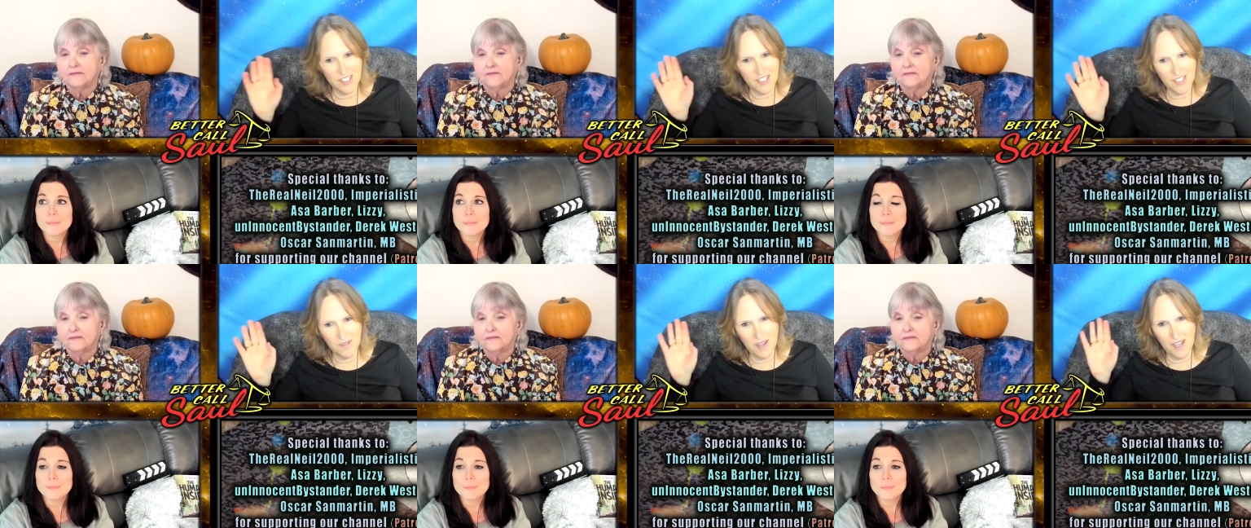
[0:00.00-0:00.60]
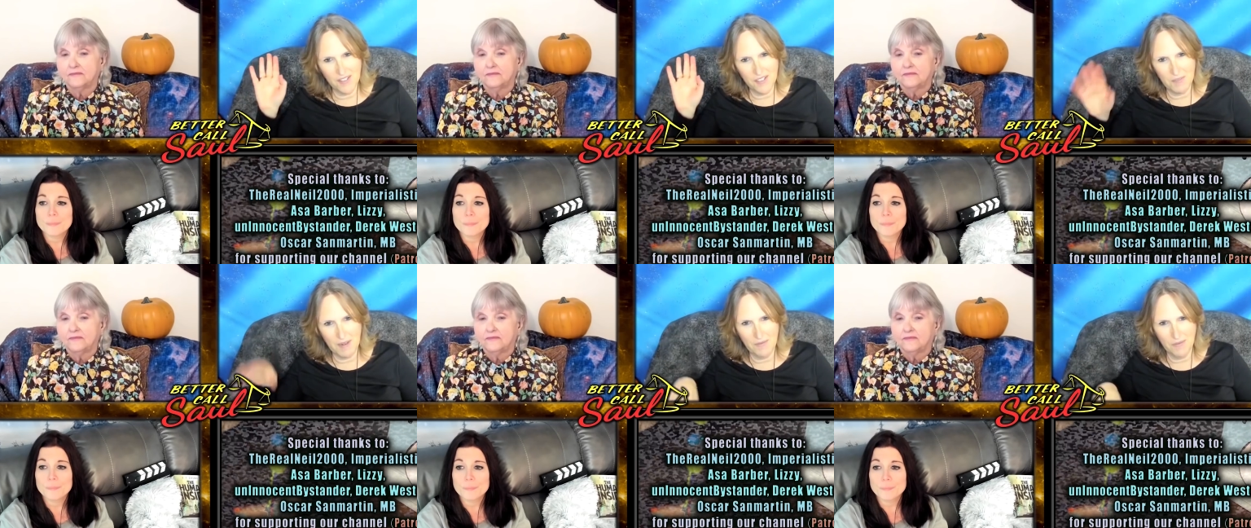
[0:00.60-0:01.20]
Speaker 1: Just, you know what, I'll
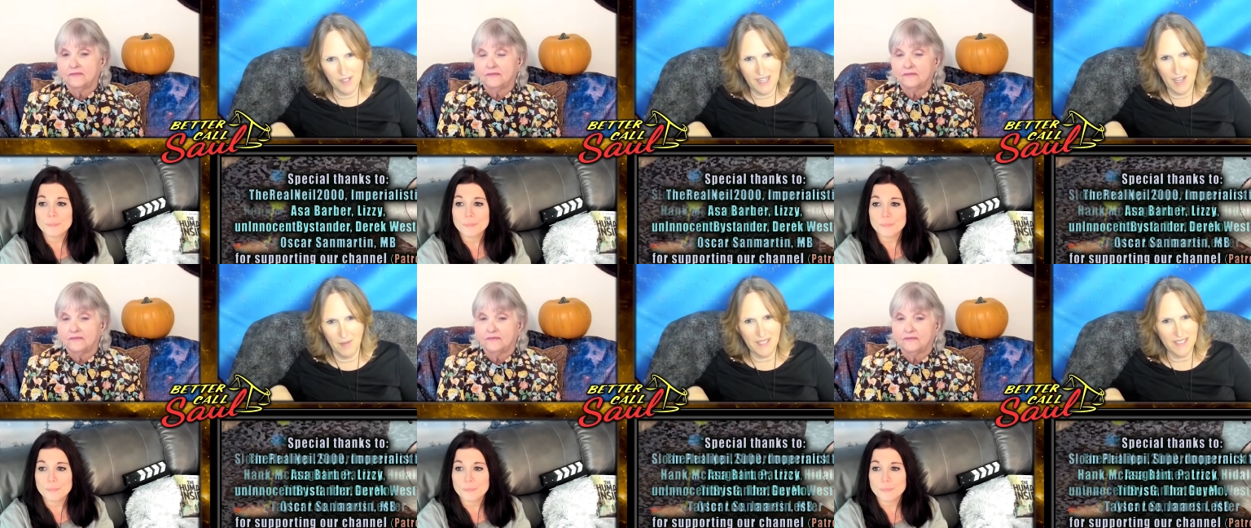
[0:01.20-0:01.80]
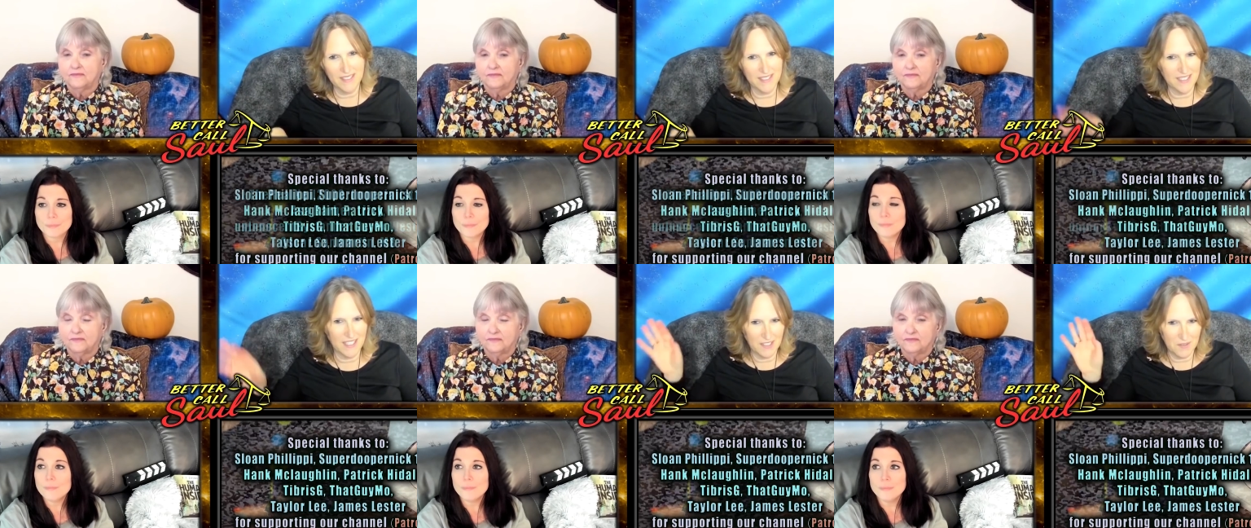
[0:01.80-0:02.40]
just pay for it now
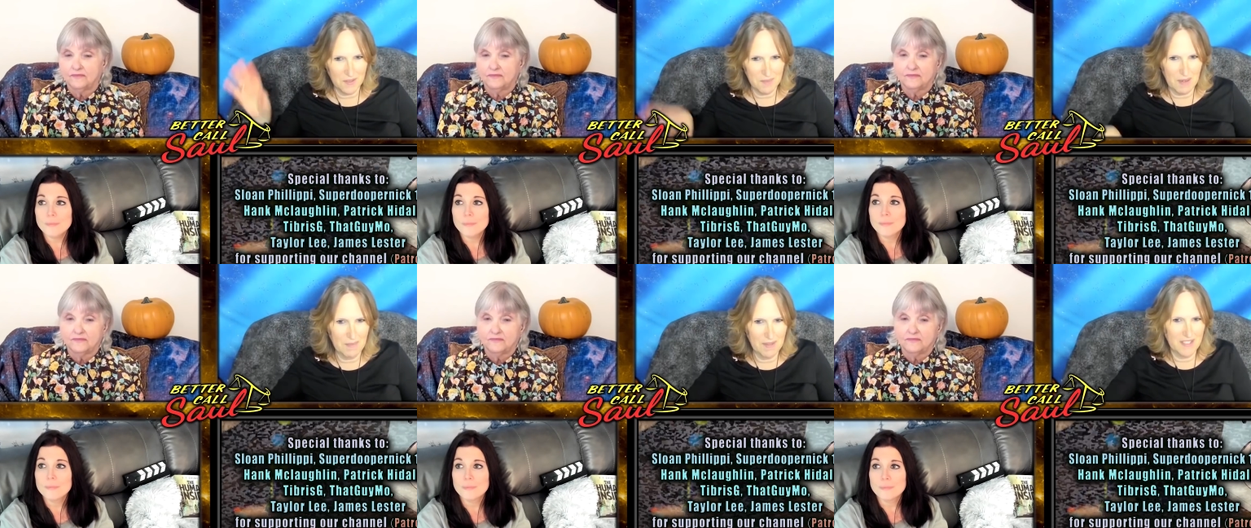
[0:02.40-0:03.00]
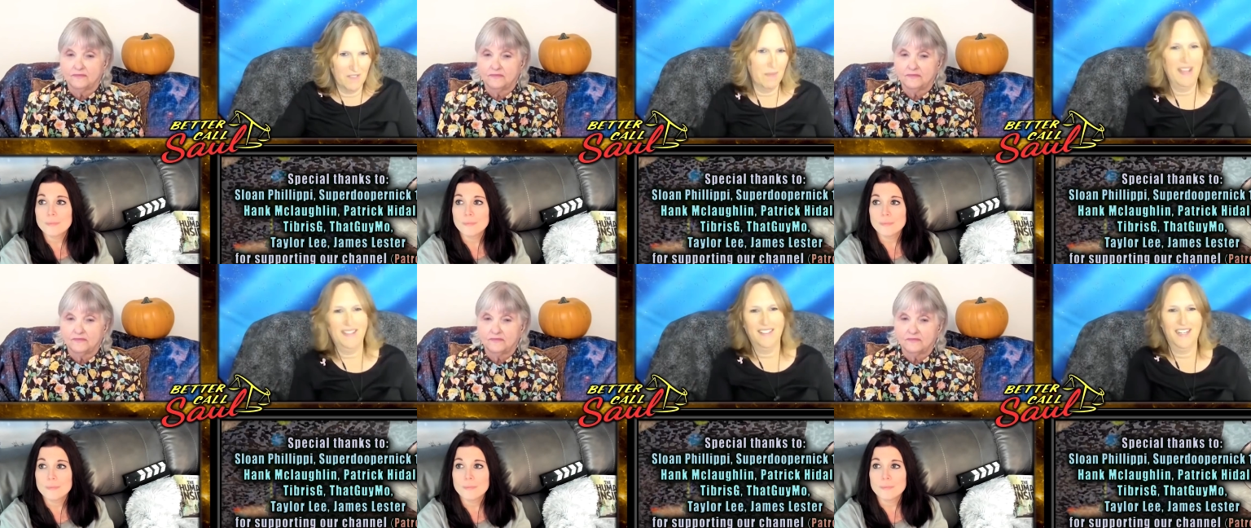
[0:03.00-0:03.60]
because I can always pay myself
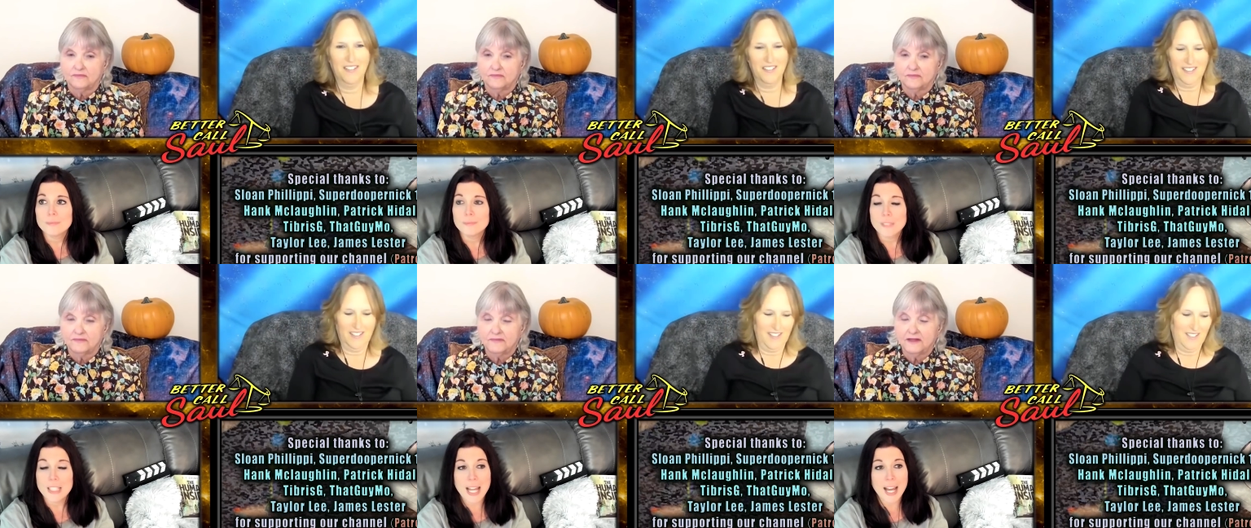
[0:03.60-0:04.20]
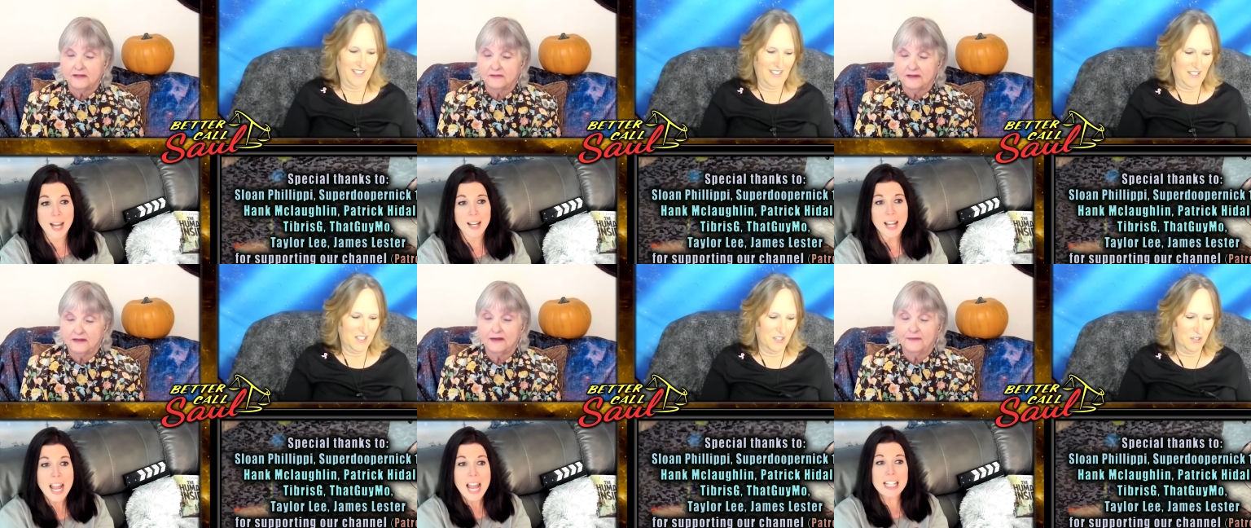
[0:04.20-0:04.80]
back
Speaker 2: later.
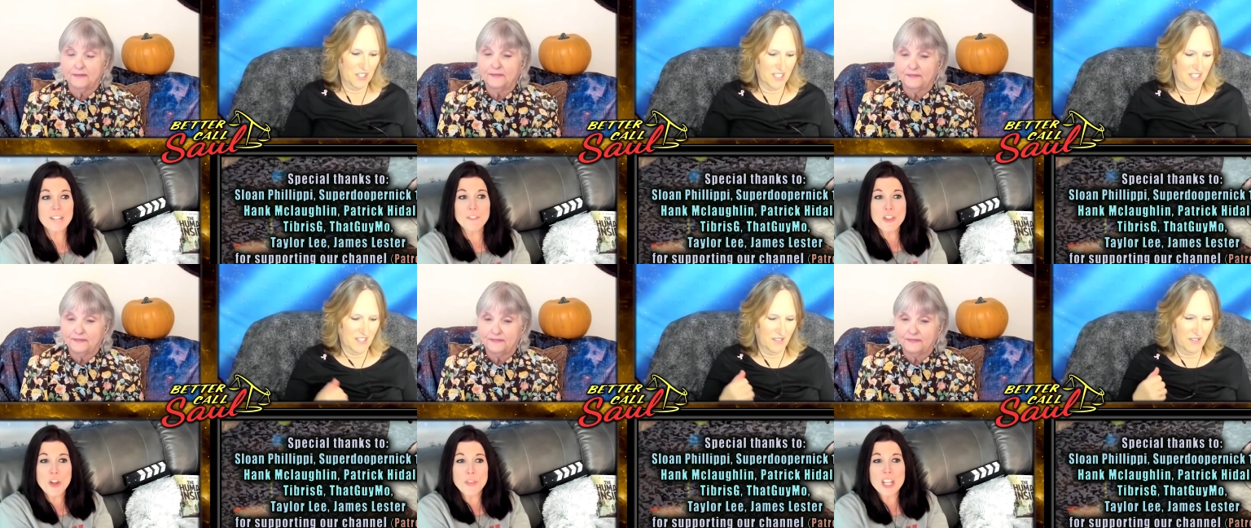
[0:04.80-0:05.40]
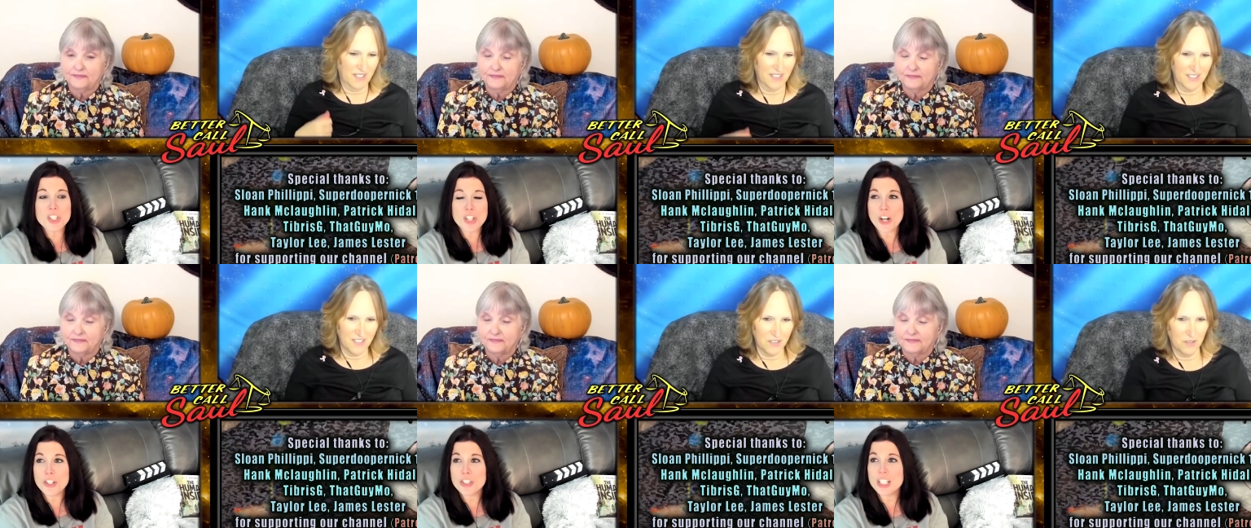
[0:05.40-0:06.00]
And even though they
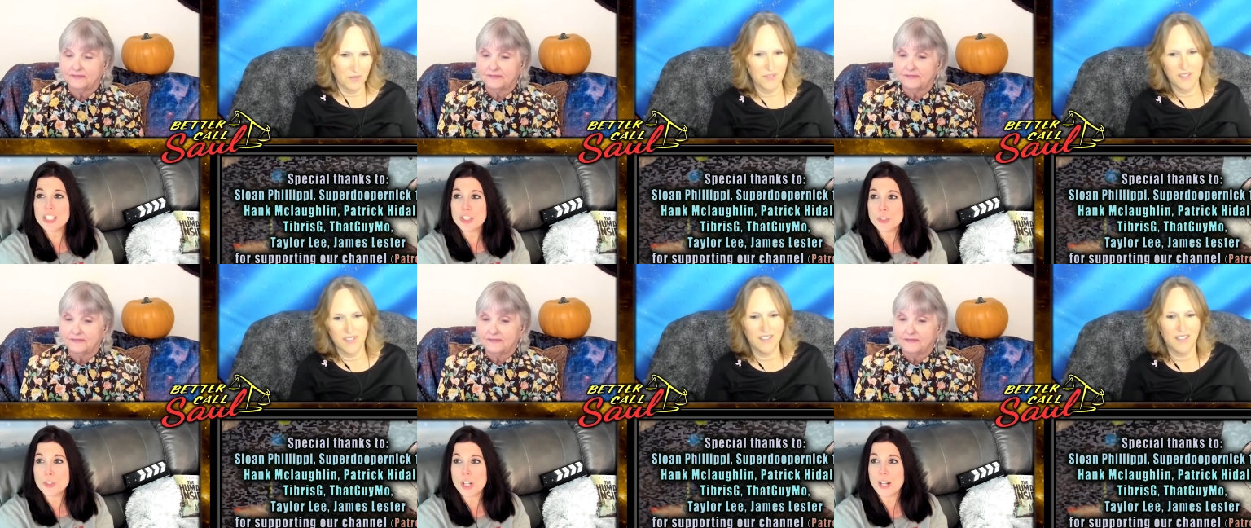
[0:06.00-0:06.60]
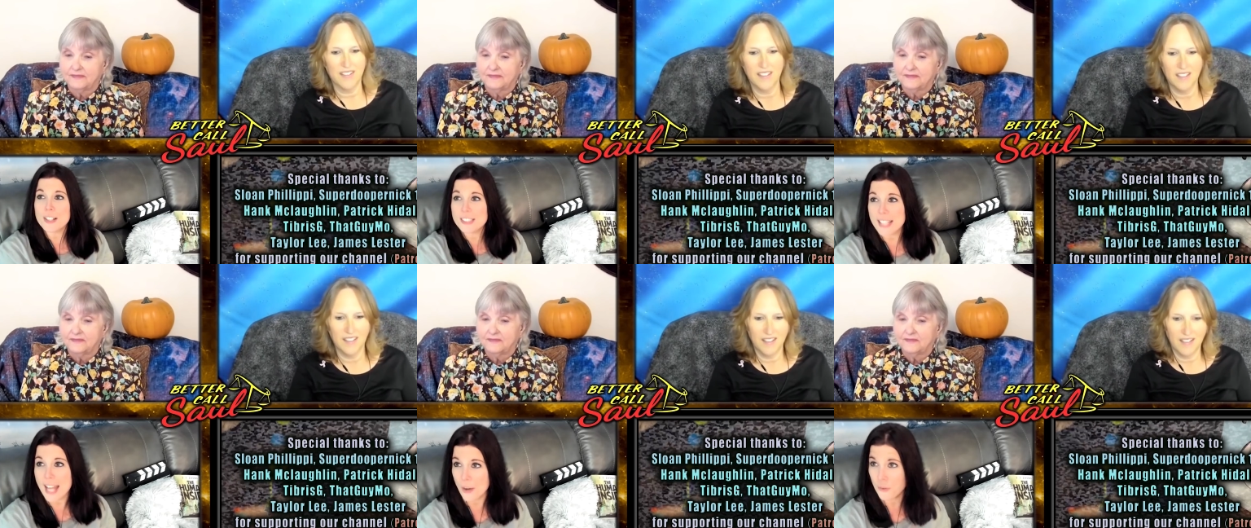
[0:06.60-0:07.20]
charged it to Chuck's
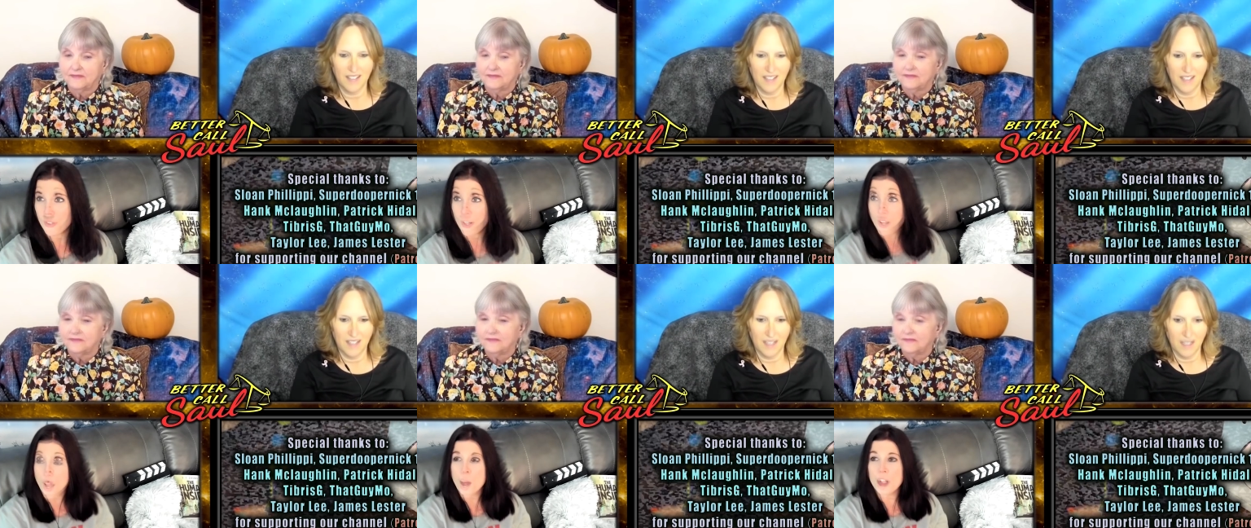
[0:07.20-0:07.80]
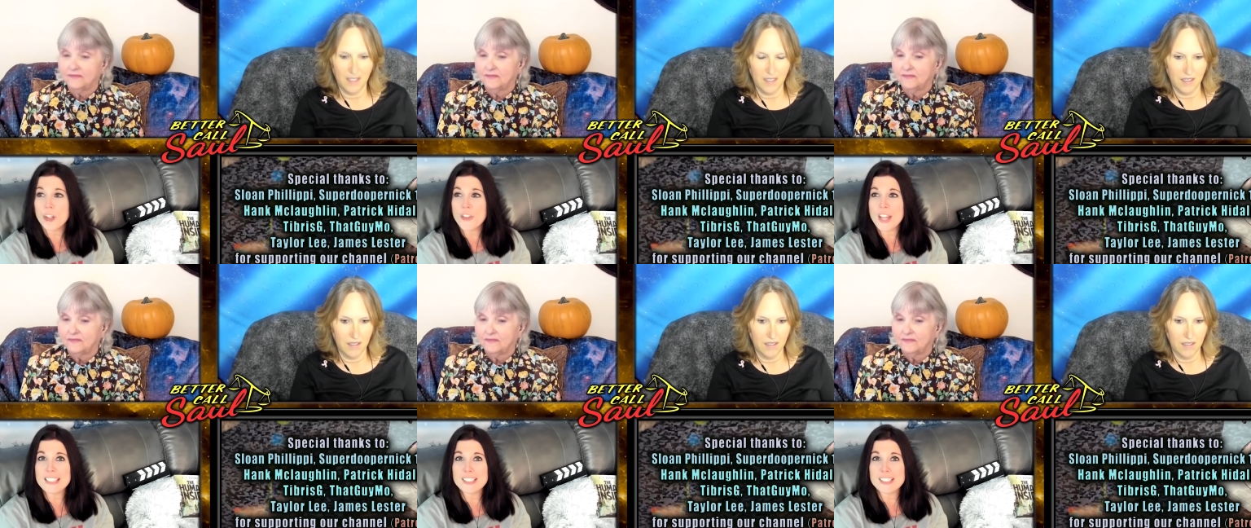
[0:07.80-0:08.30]
account, will that